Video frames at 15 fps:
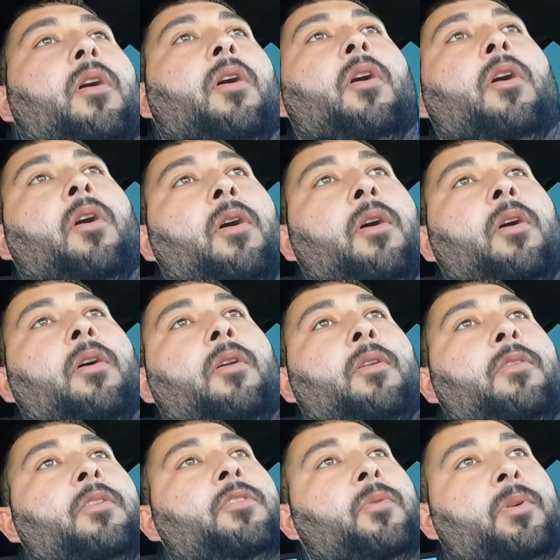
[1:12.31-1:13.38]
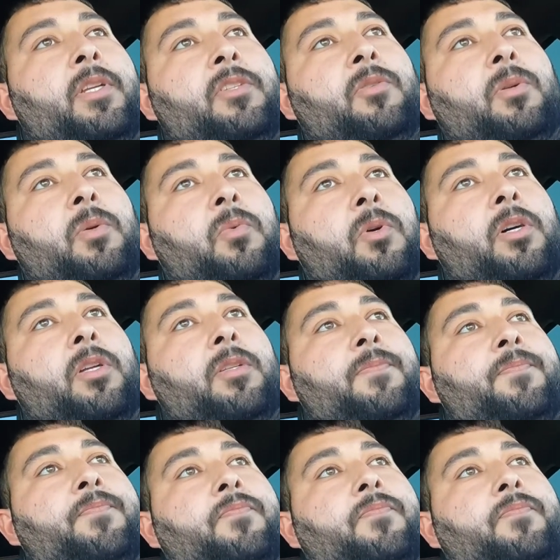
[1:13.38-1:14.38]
on the 2021.